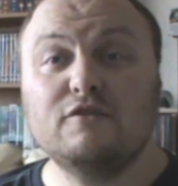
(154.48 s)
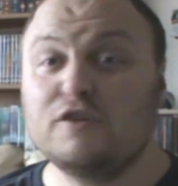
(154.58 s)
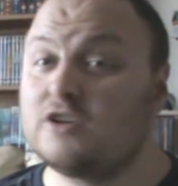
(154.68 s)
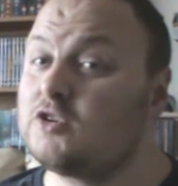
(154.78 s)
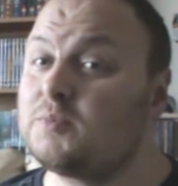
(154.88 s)

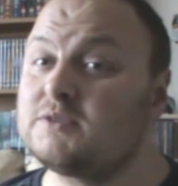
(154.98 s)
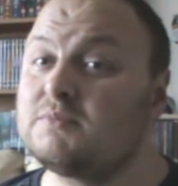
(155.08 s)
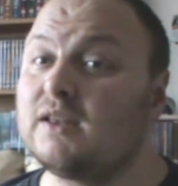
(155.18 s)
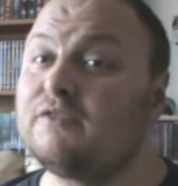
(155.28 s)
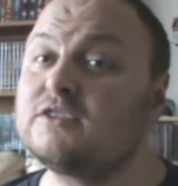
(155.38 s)
First up is
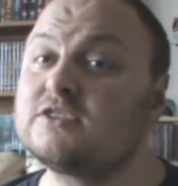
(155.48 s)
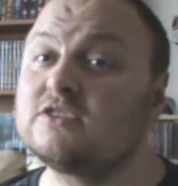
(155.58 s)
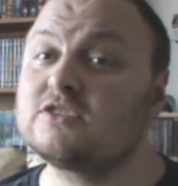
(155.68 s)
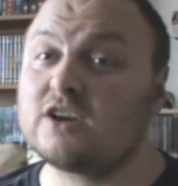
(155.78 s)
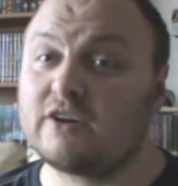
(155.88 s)

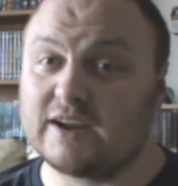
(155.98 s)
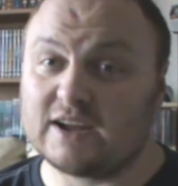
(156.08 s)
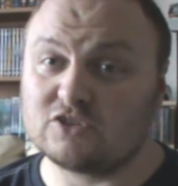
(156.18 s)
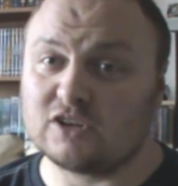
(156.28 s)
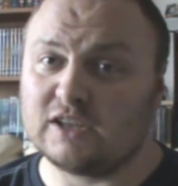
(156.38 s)
Maleficent, starring
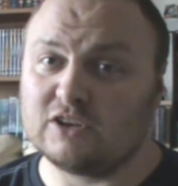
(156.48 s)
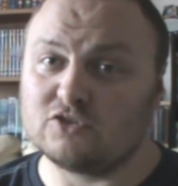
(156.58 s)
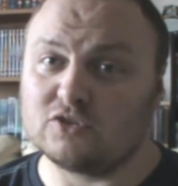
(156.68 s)
Angelina